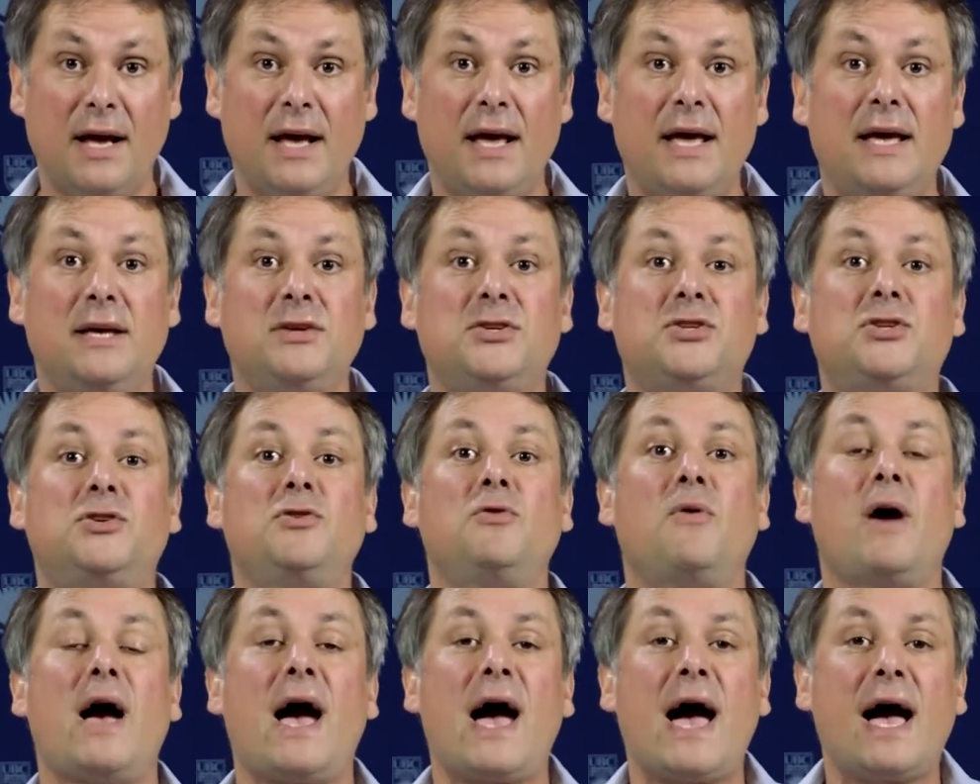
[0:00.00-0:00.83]
is
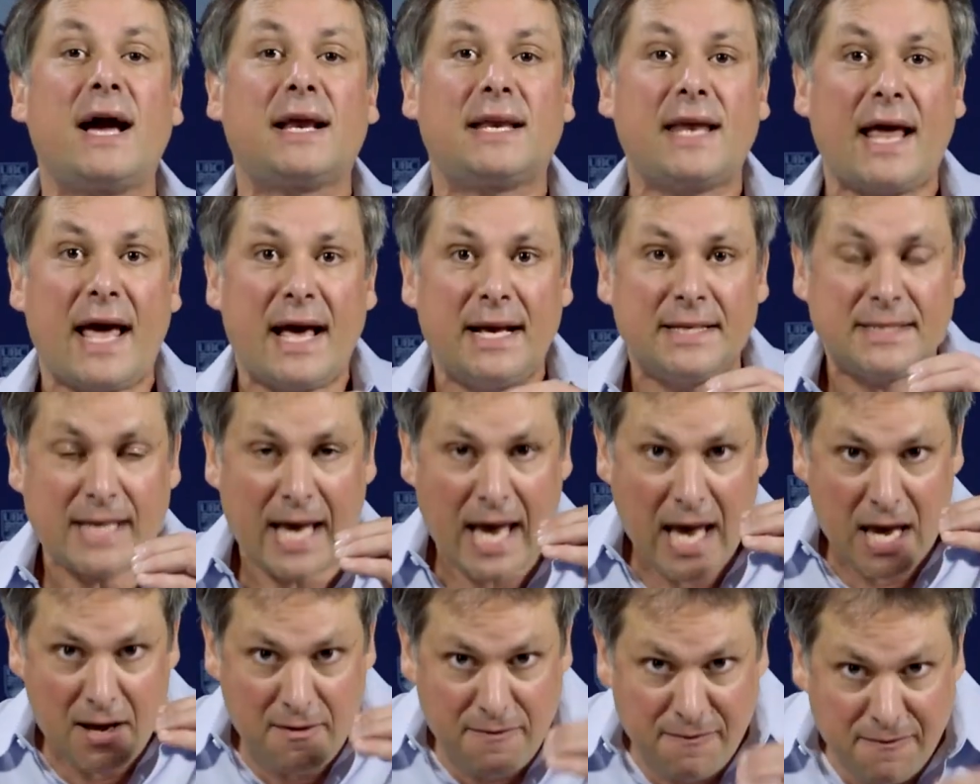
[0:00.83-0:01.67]
to act as
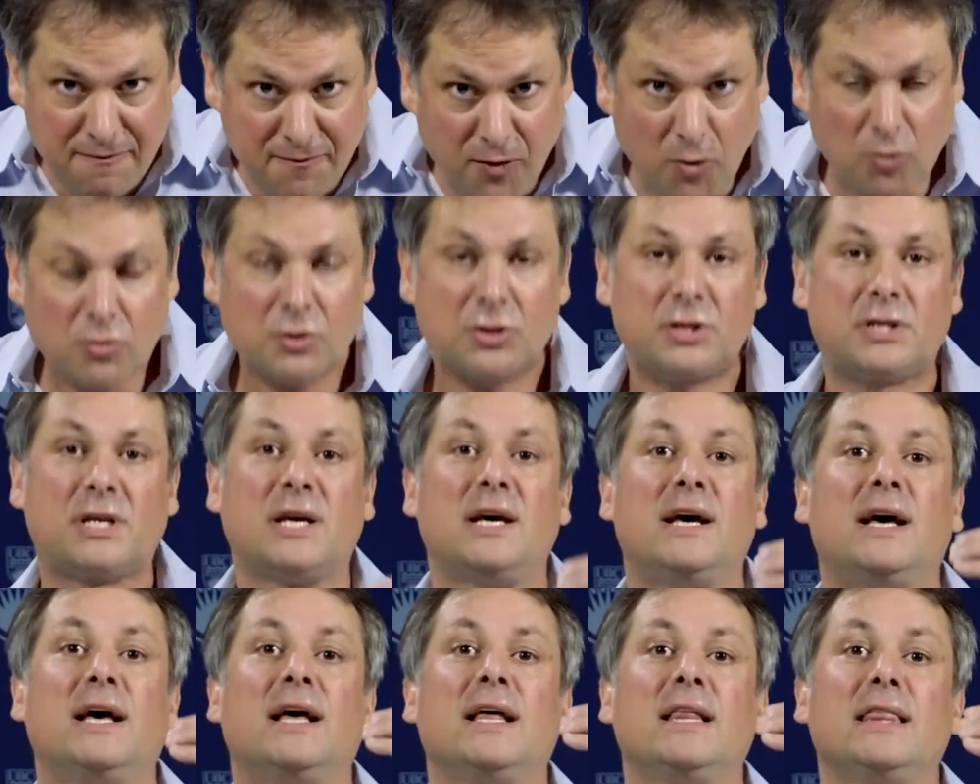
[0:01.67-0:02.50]
a first
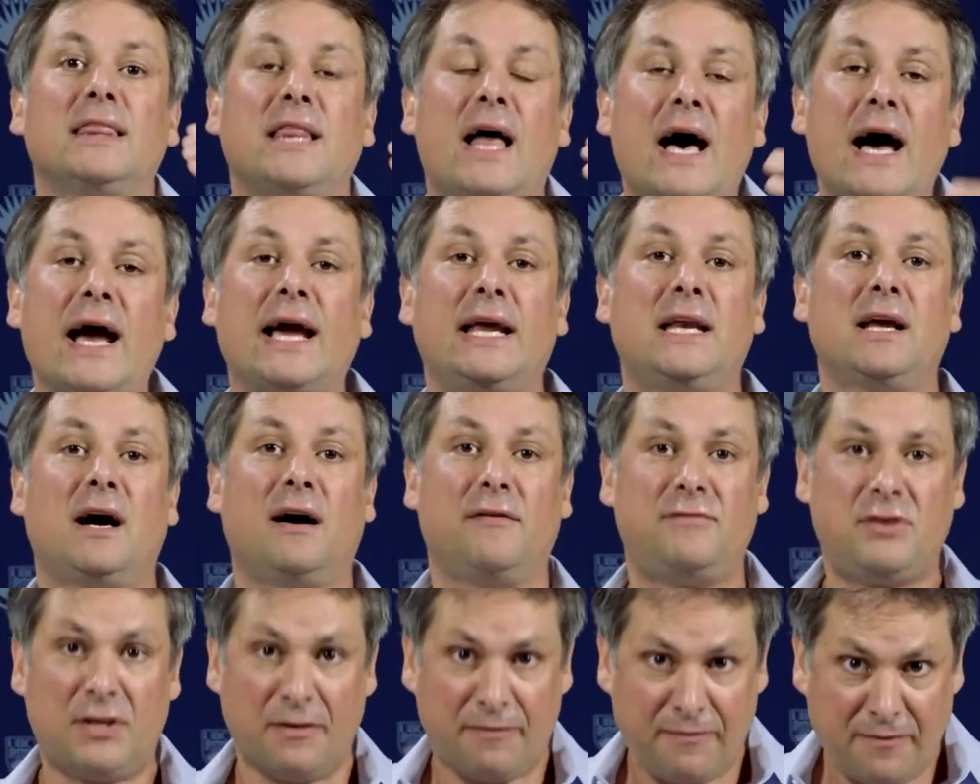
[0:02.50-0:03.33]
line
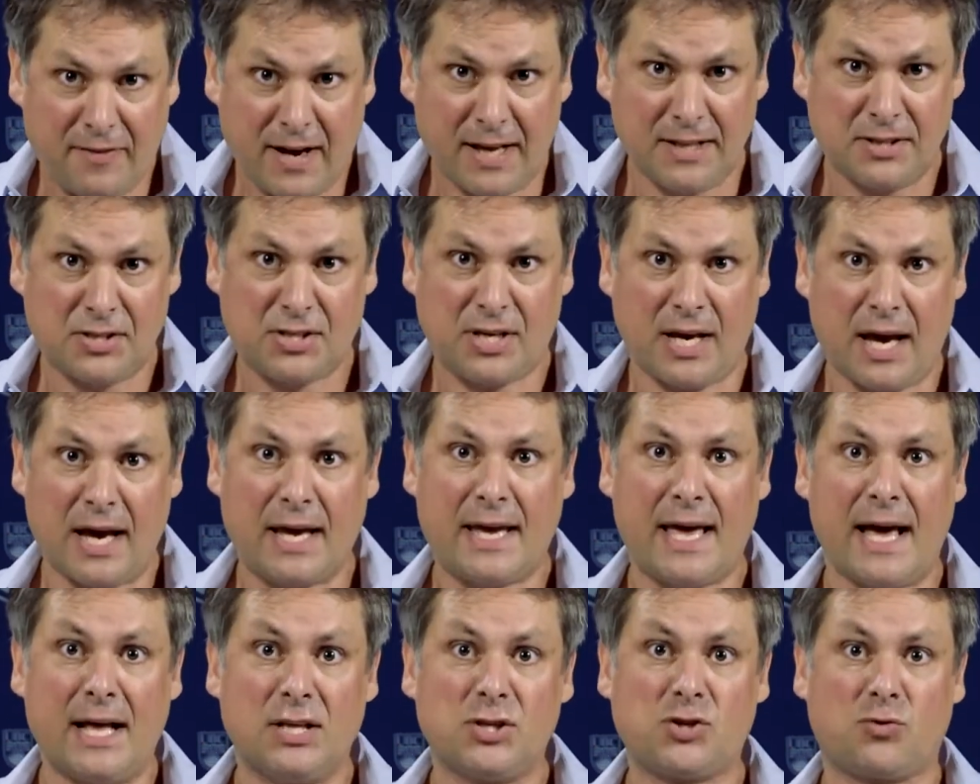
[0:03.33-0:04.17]
of defense
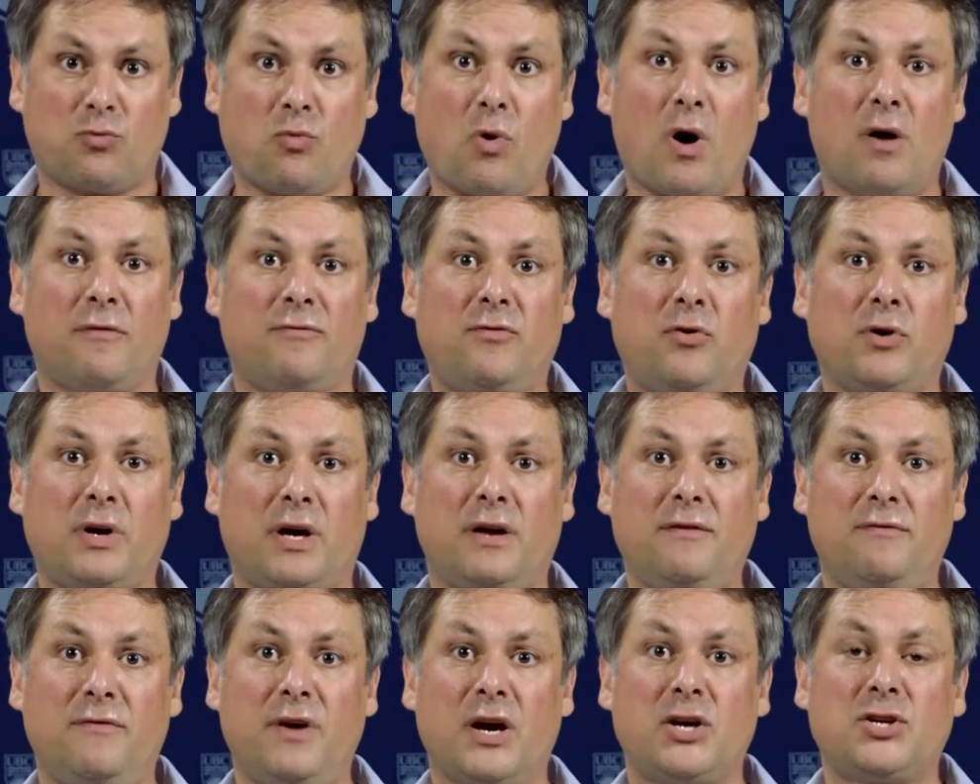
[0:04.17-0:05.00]
against wrongful
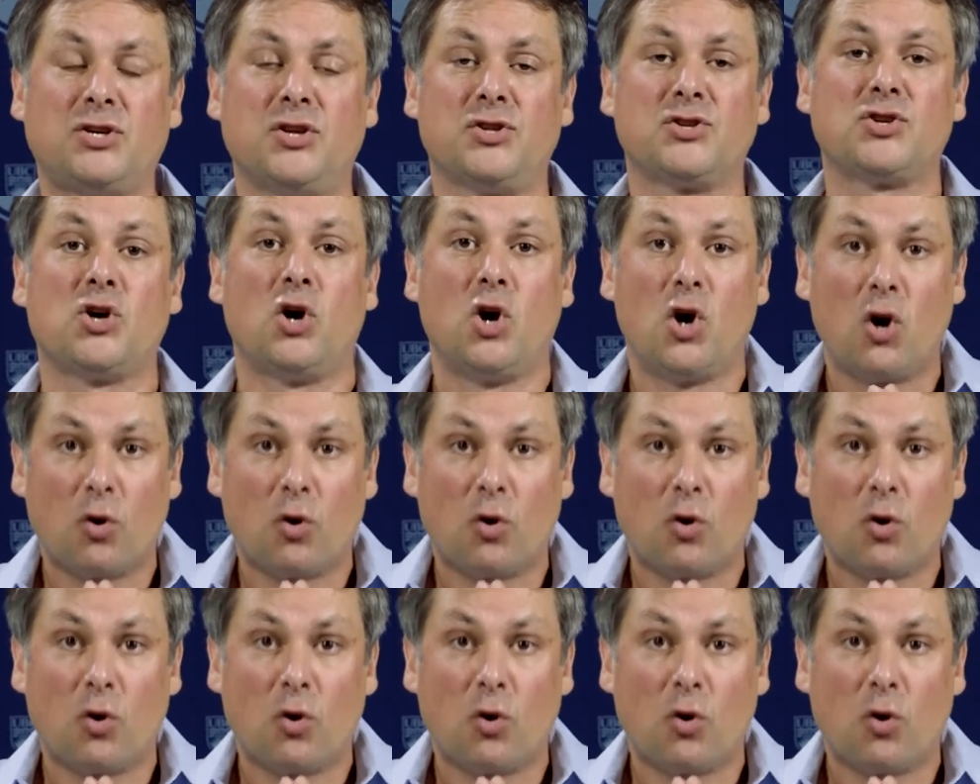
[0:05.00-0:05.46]
convictions.